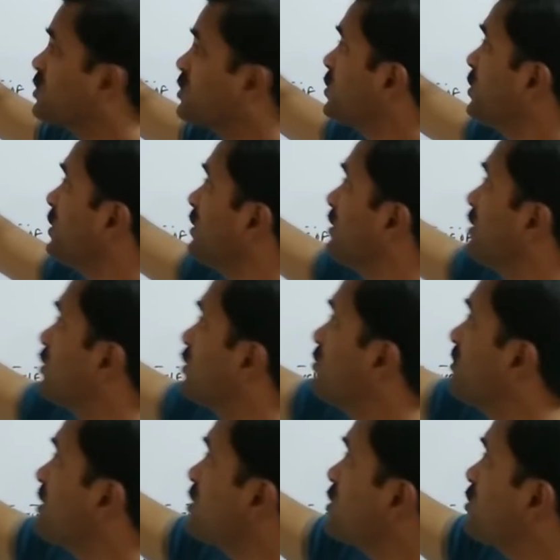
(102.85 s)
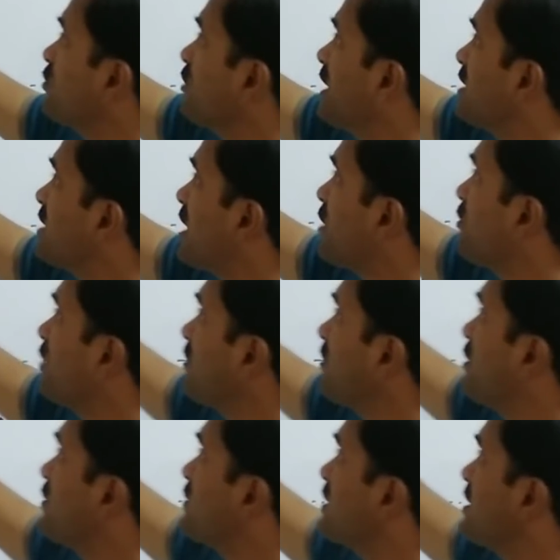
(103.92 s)
So you must know that zygotic
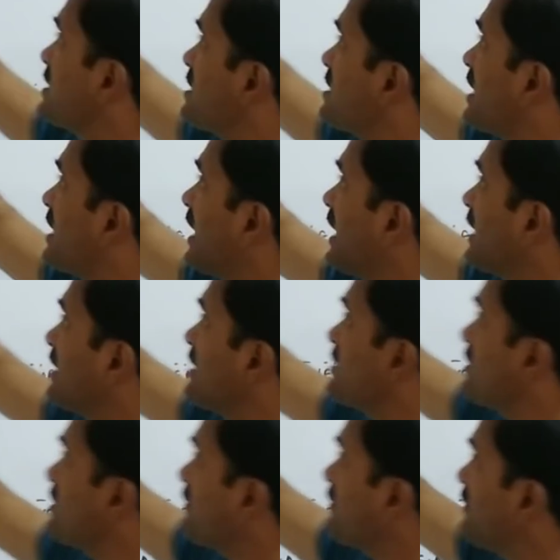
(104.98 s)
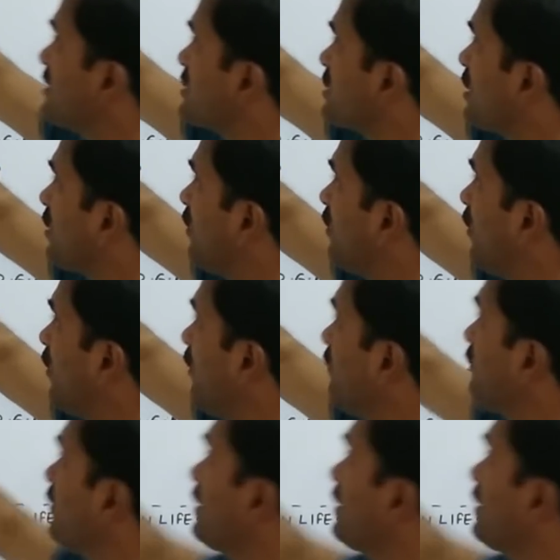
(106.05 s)
meiosis is the characteristic feature of